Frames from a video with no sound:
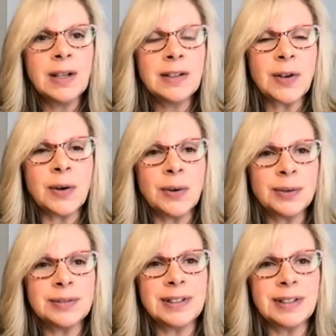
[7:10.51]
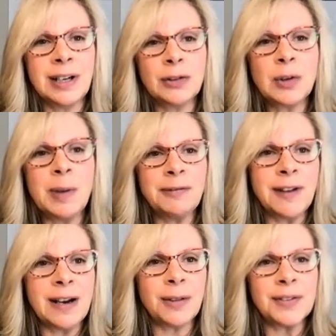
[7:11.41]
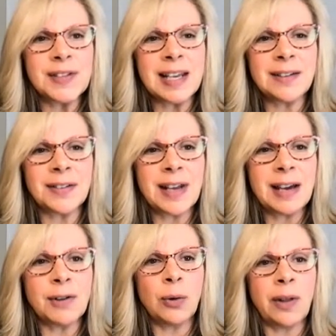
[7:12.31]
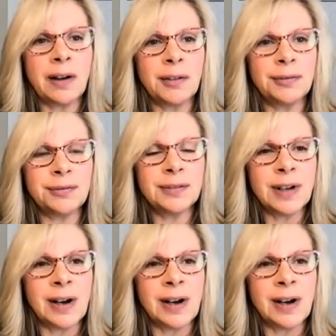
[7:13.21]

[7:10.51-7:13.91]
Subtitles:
So, to be fair, the state doesn't have a whole lot of